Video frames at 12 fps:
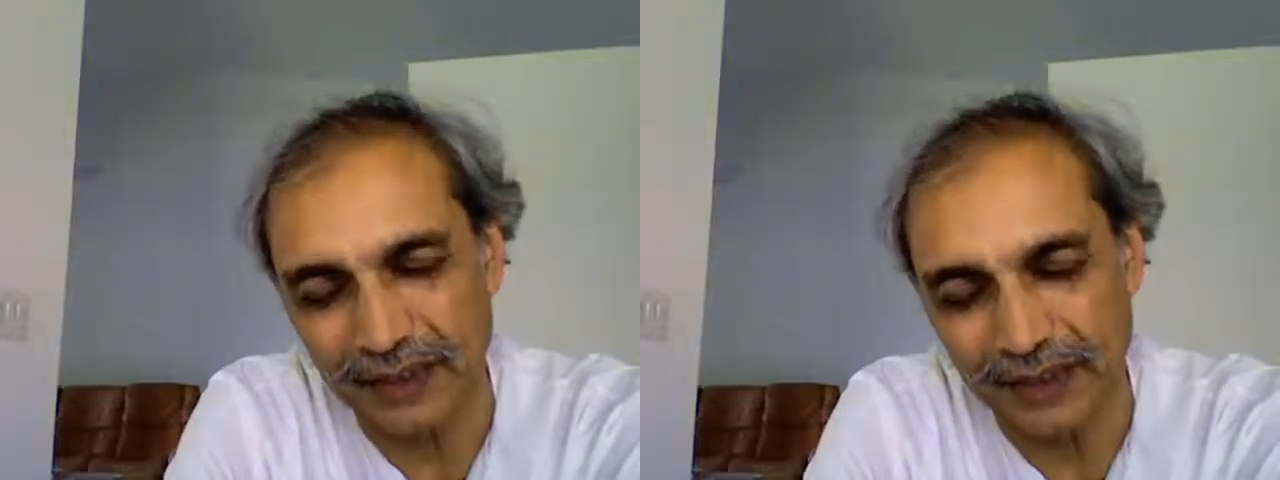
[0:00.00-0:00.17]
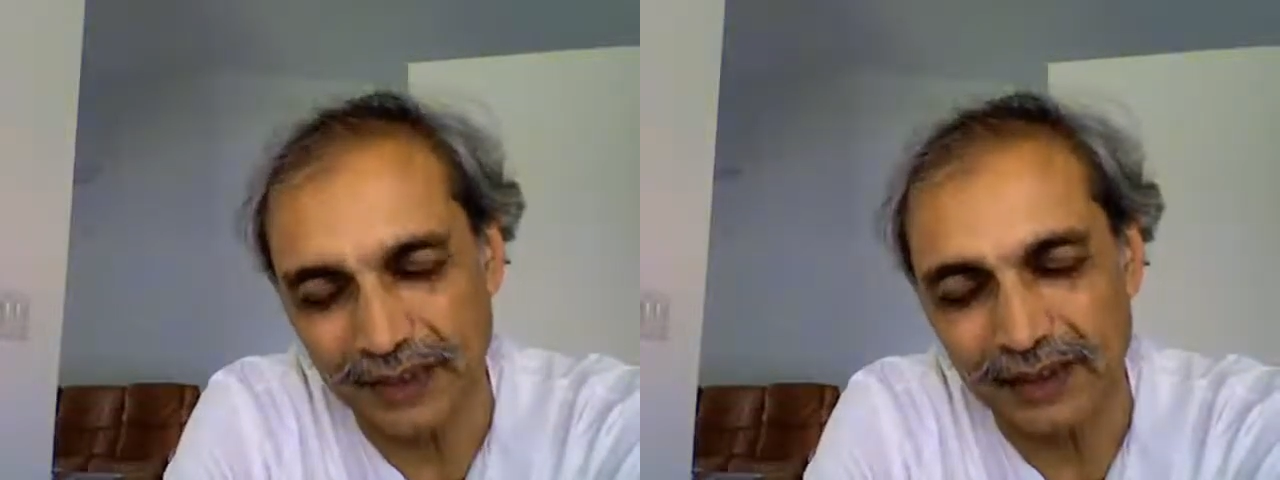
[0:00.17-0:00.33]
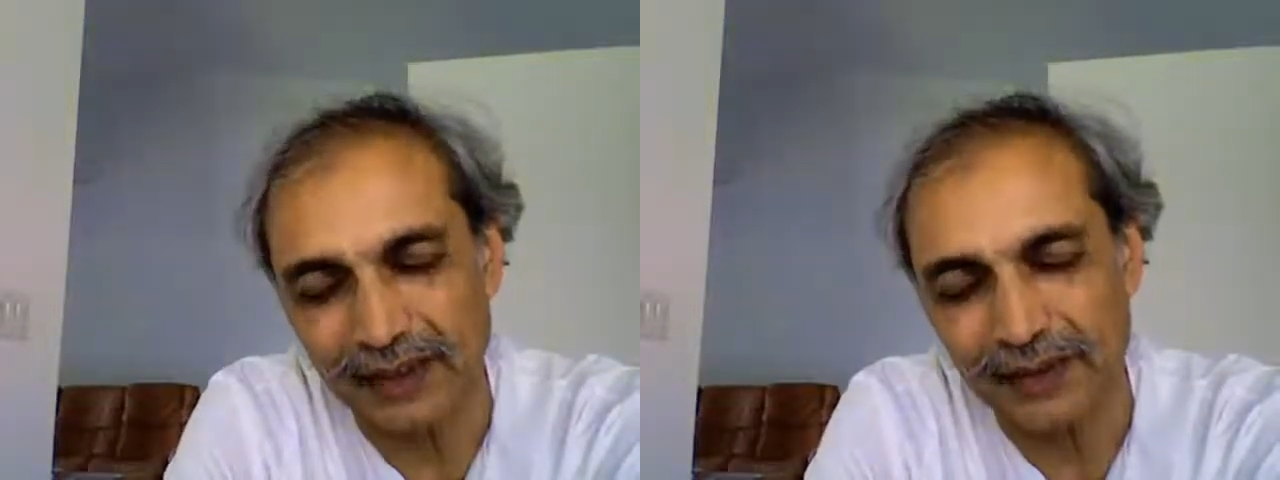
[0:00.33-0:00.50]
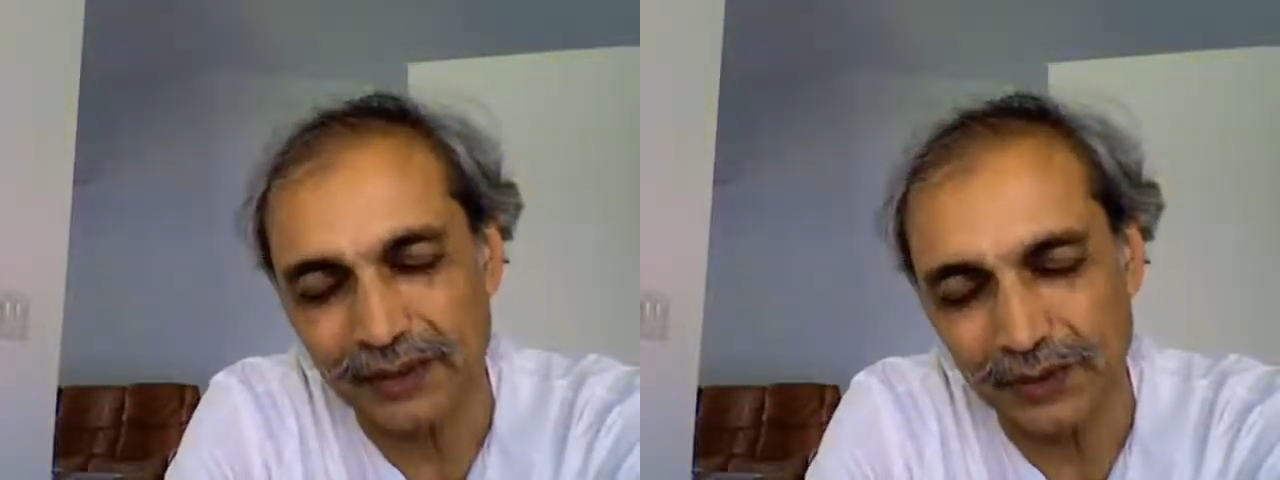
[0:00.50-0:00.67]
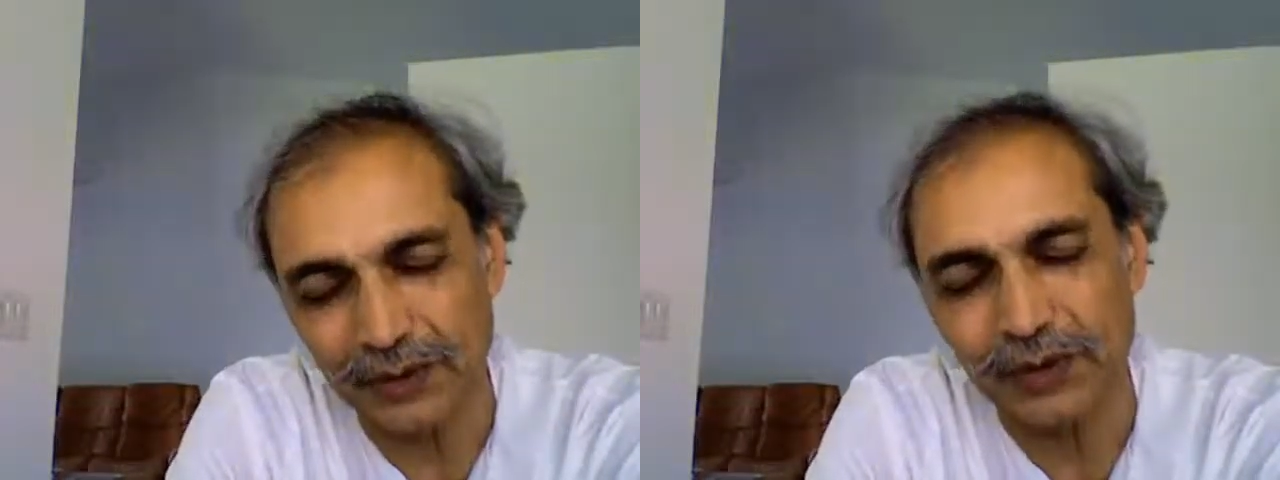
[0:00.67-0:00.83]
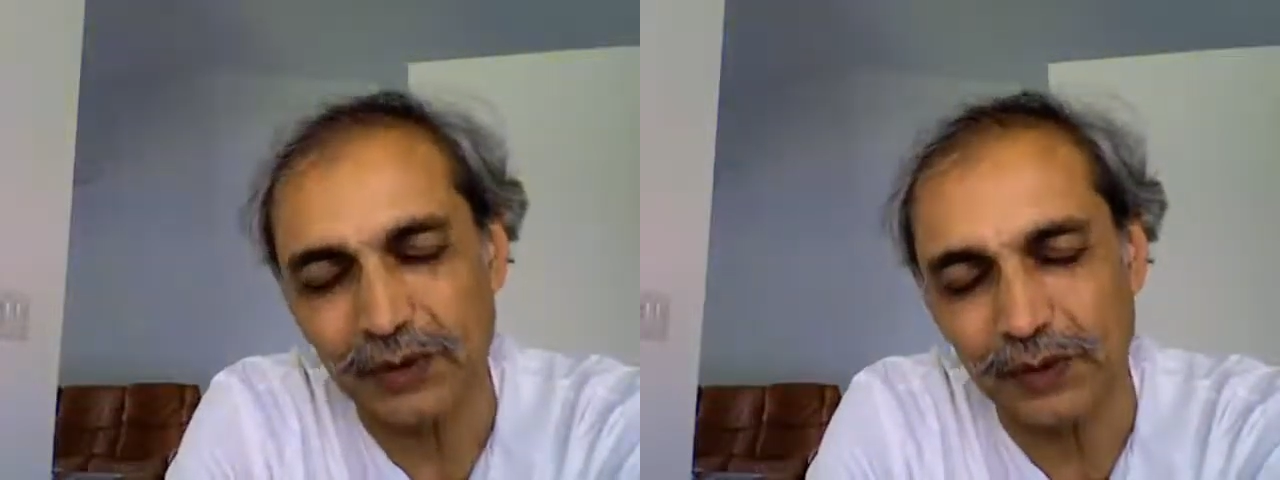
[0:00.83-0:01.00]
it's
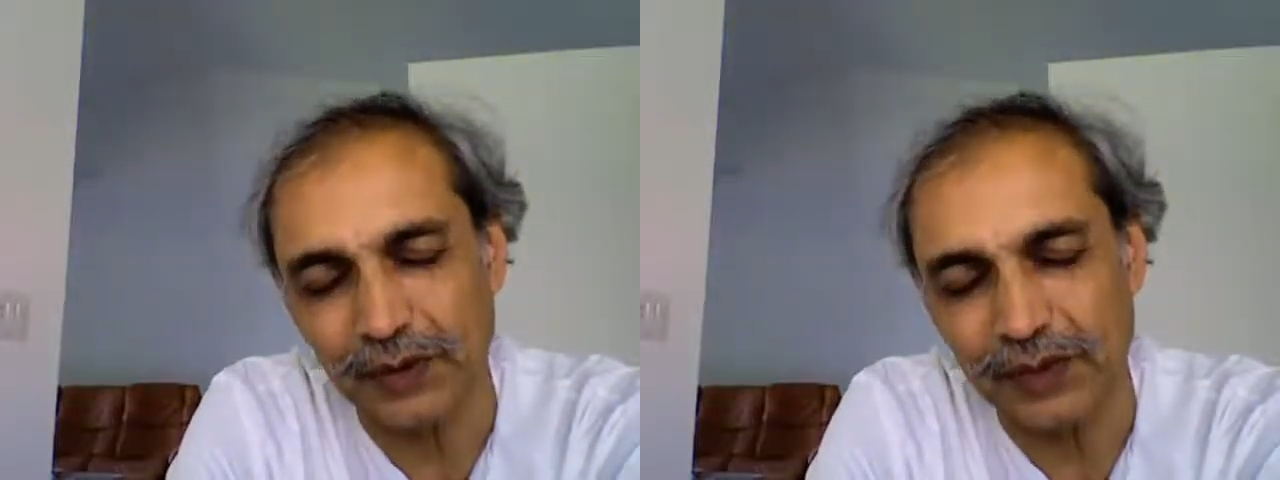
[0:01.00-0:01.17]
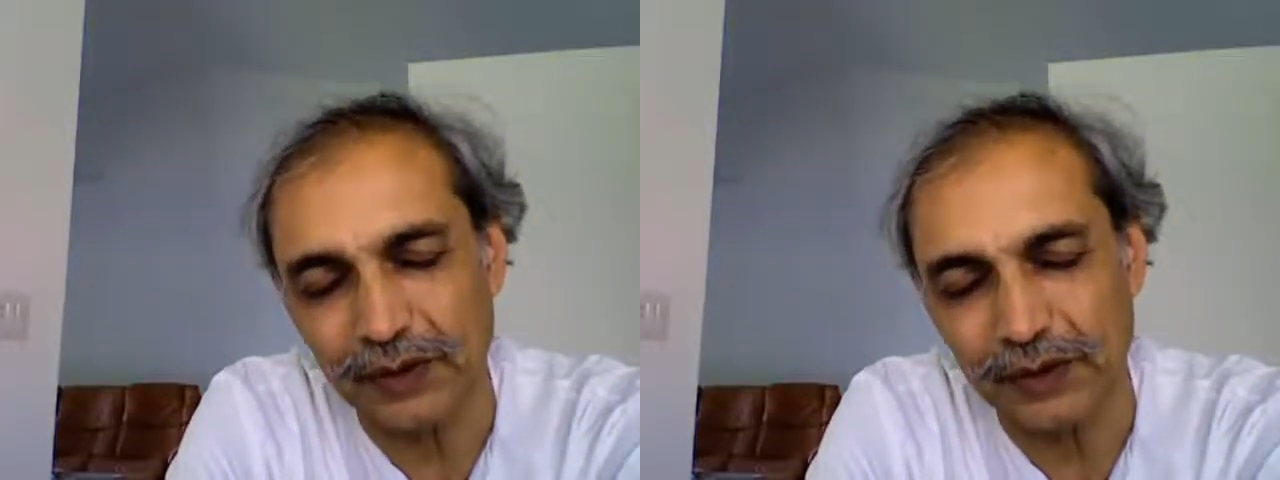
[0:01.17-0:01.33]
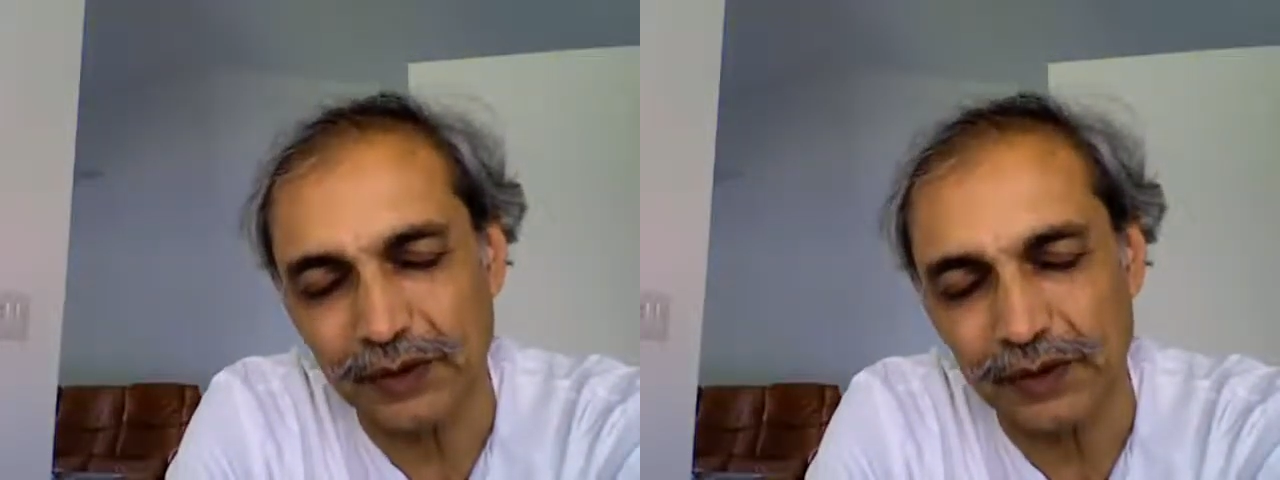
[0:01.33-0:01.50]
usually